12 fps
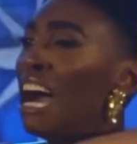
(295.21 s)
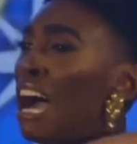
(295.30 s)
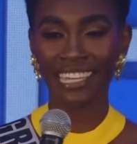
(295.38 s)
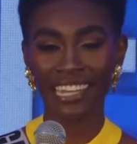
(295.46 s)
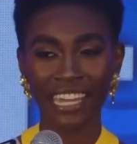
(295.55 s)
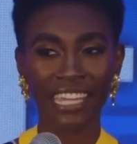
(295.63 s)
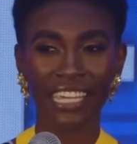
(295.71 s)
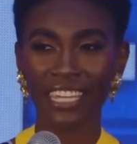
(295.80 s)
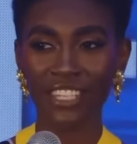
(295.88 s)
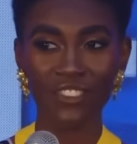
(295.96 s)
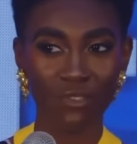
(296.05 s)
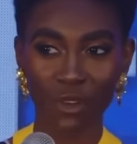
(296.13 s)
Connecticut
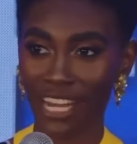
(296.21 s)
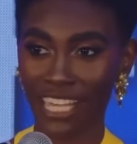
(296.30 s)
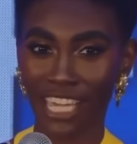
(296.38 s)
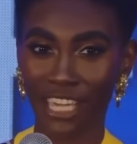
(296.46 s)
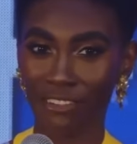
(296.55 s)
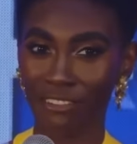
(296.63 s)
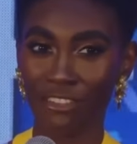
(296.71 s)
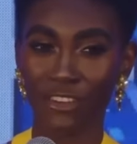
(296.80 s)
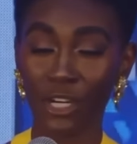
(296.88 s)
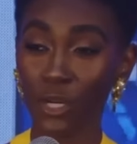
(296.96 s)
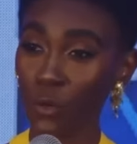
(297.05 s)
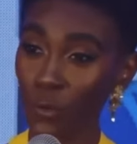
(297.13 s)
is ready
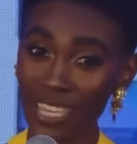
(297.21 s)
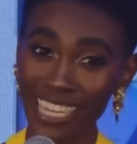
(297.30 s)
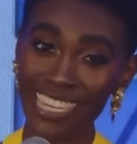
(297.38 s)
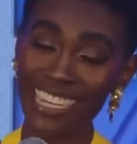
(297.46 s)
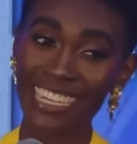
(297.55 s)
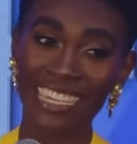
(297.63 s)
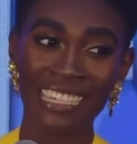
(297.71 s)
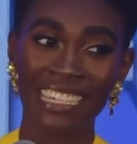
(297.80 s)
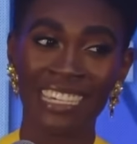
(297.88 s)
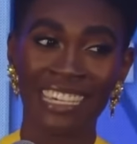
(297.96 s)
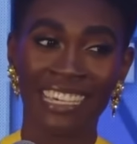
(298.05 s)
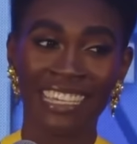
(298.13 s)
for a queen
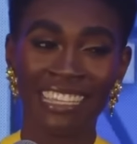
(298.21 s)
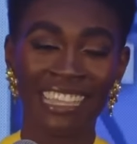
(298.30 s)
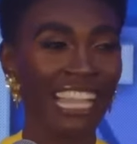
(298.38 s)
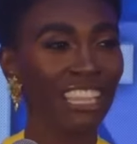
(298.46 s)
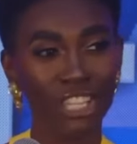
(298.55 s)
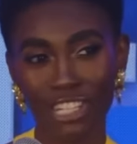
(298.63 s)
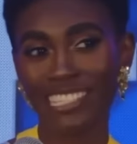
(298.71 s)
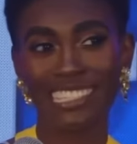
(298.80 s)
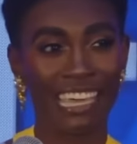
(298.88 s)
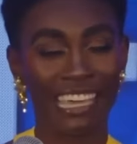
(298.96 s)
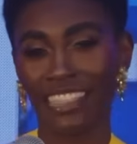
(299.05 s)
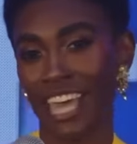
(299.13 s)
that
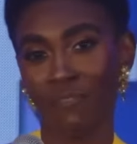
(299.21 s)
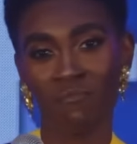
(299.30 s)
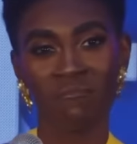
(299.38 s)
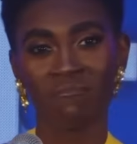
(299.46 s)
looks like them.